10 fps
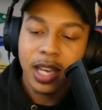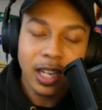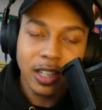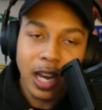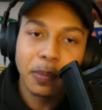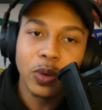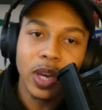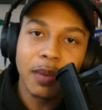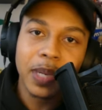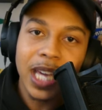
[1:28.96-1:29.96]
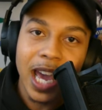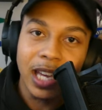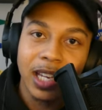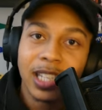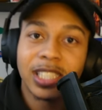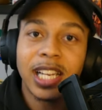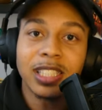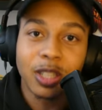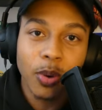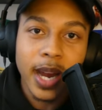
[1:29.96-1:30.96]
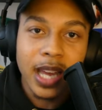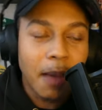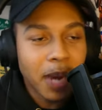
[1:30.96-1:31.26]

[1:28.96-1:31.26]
in the WNBA. She's great.